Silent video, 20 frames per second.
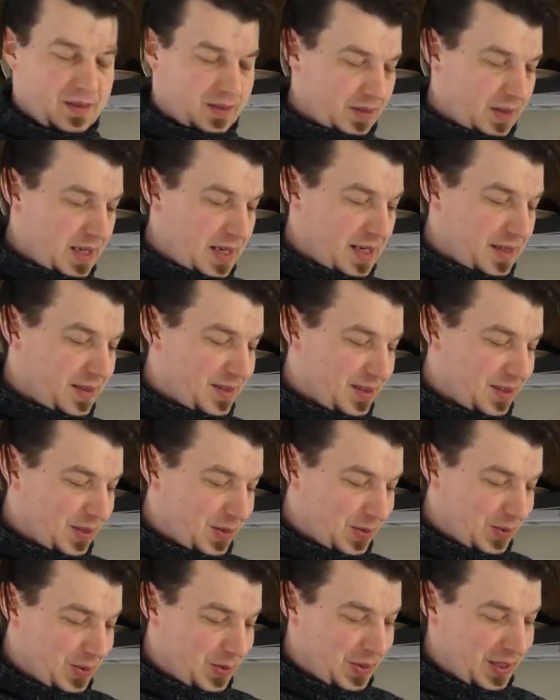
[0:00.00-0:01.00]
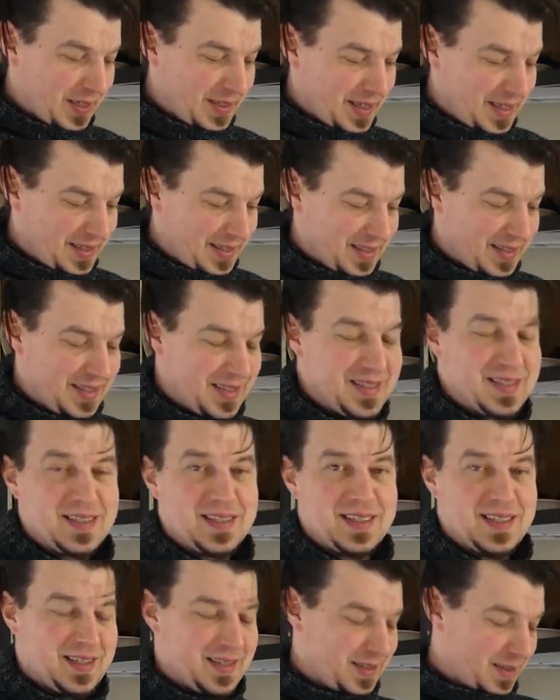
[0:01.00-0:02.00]
Okay, so we're going to take
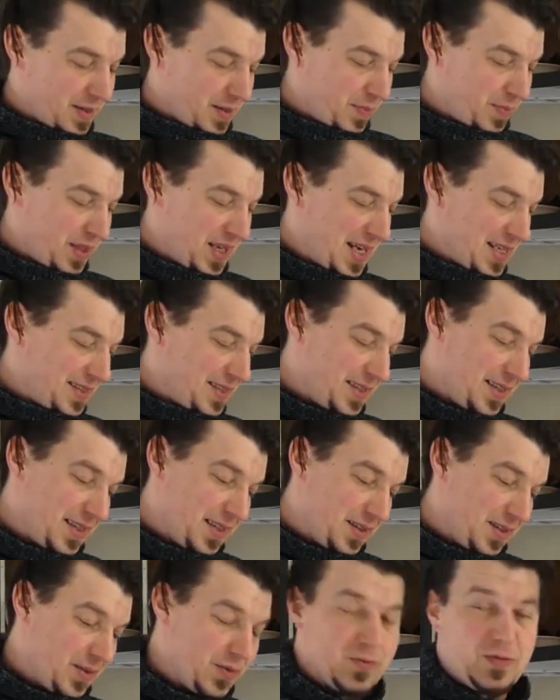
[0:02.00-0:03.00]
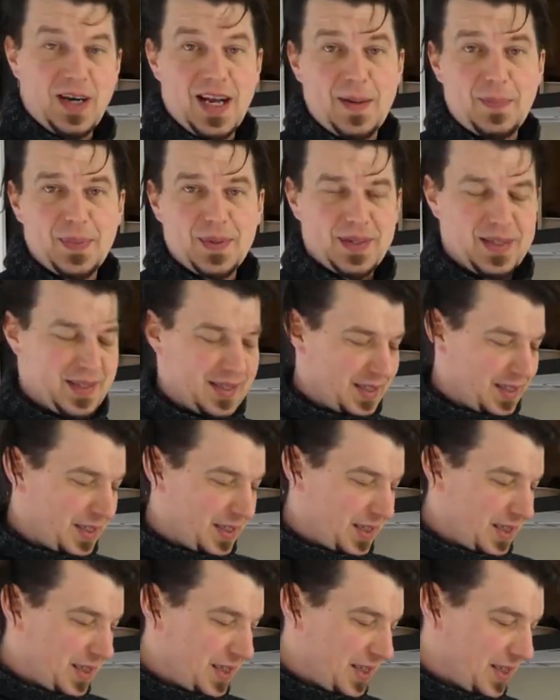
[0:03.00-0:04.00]
this plastic wrap
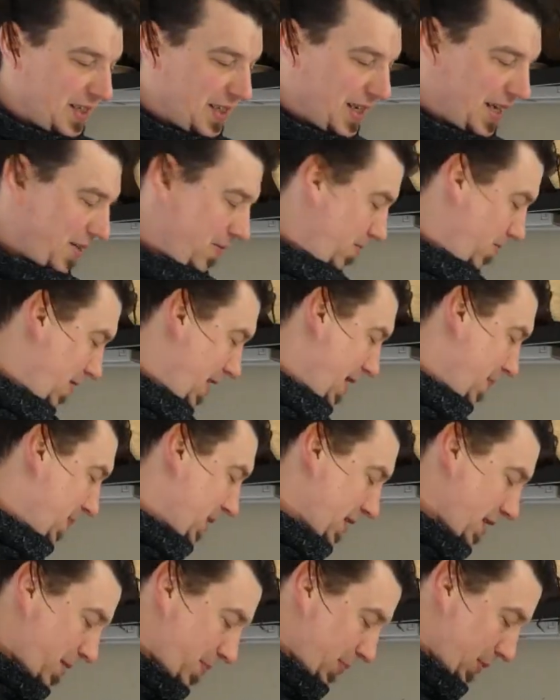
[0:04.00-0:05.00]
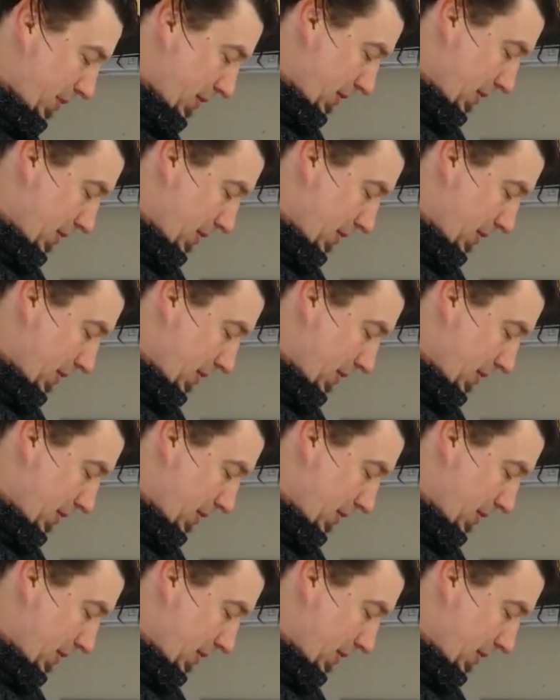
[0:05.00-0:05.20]
and wrap it up.